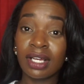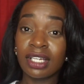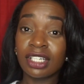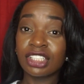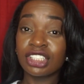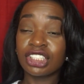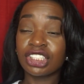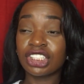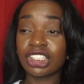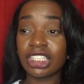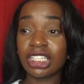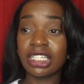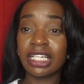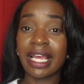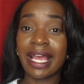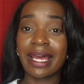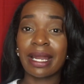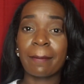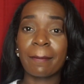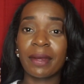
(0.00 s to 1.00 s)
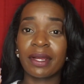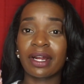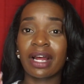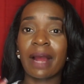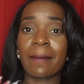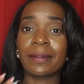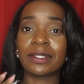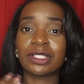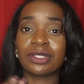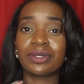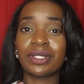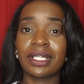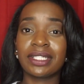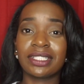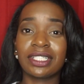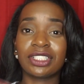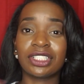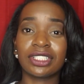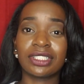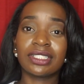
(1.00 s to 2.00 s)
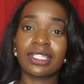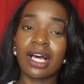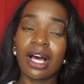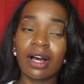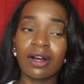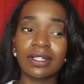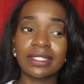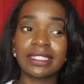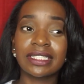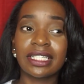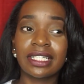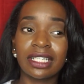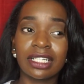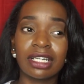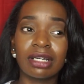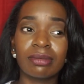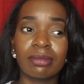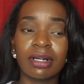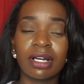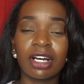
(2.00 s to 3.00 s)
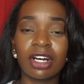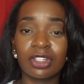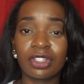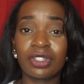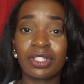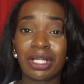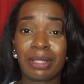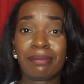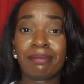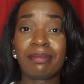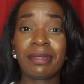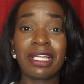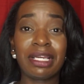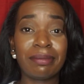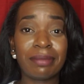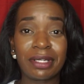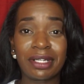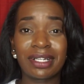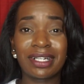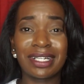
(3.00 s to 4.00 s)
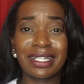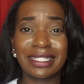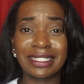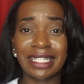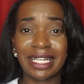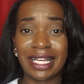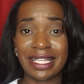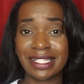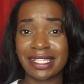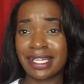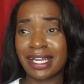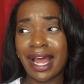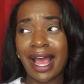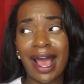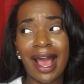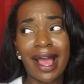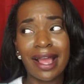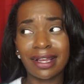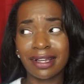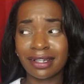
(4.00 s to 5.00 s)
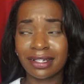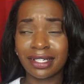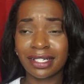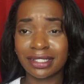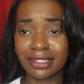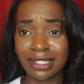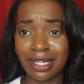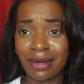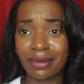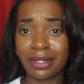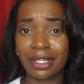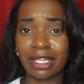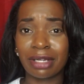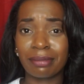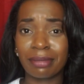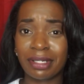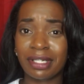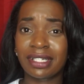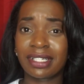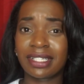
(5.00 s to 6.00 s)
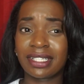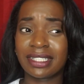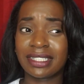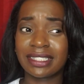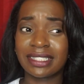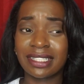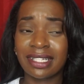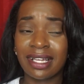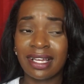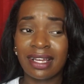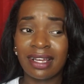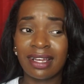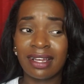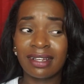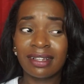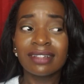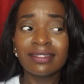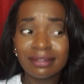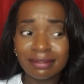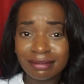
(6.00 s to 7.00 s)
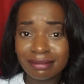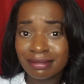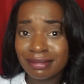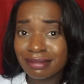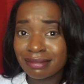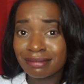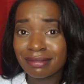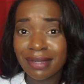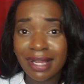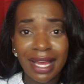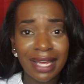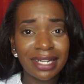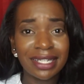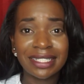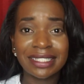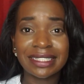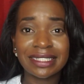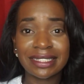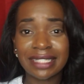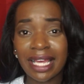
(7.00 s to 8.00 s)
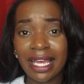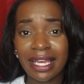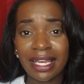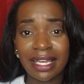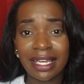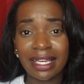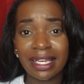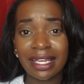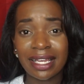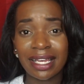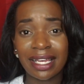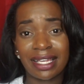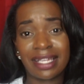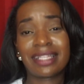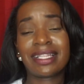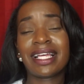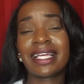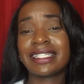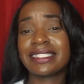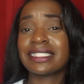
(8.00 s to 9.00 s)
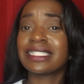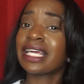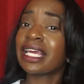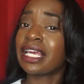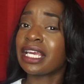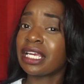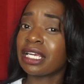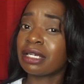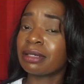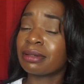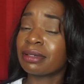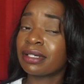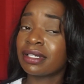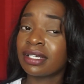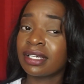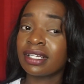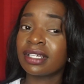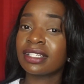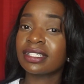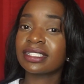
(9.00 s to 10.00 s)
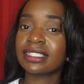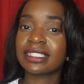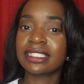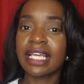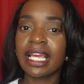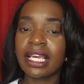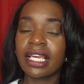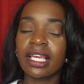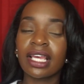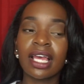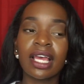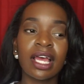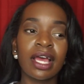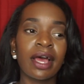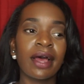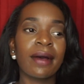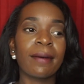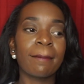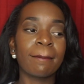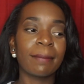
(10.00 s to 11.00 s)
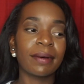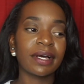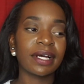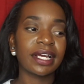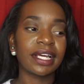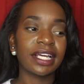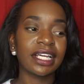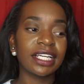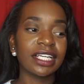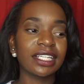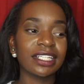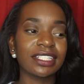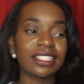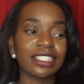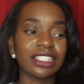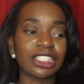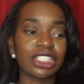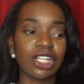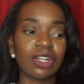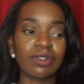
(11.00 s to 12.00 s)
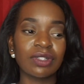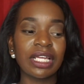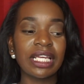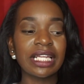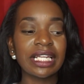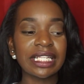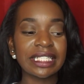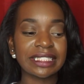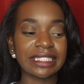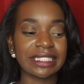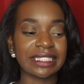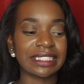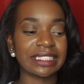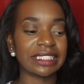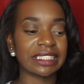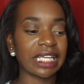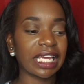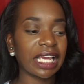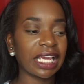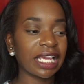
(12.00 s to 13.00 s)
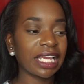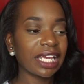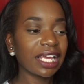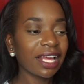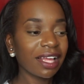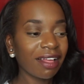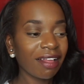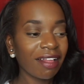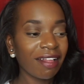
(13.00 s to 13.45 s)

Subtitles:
she had a better opportunity to talk to him other than me, because like I said, I couldn't talk to him because I didn't stay in that same state. But, you know, needless to say,